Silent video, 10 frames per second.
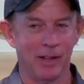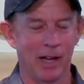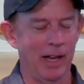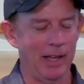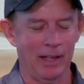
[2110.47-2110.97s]

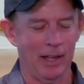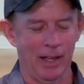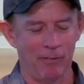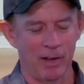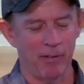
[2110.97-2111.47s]
I,
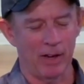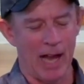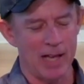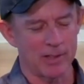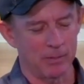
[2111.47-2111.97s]
have you ever
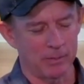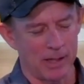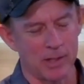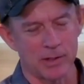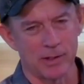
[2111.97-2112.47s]
asked him, gosh,